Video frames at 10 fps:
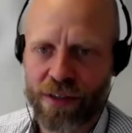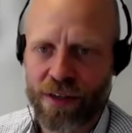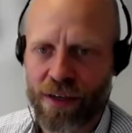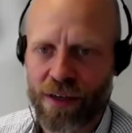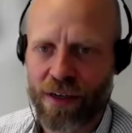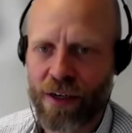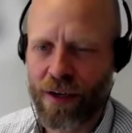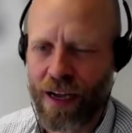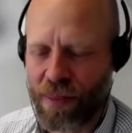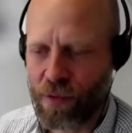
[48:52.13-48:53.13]

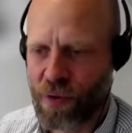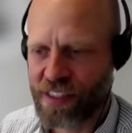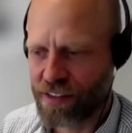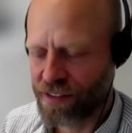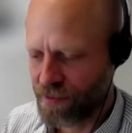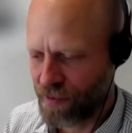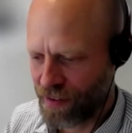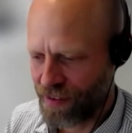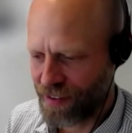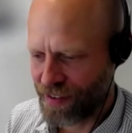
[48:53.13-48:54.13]
And the reason
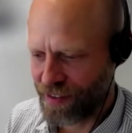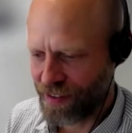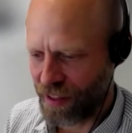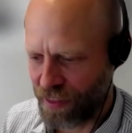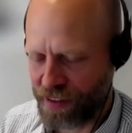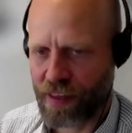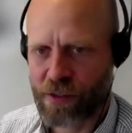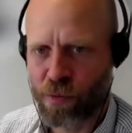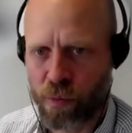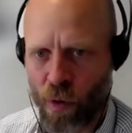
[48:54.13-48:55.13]
I think
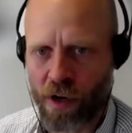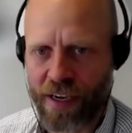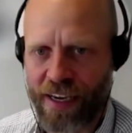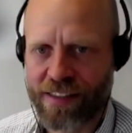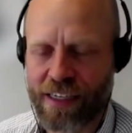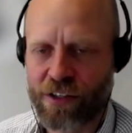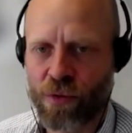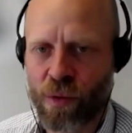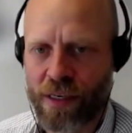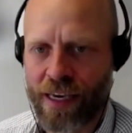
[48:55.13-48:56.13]
this would work is that you
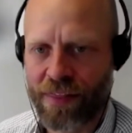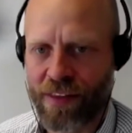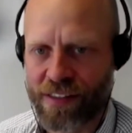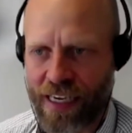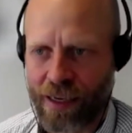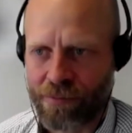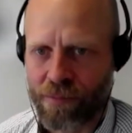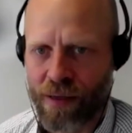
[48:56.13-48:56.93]
will get the same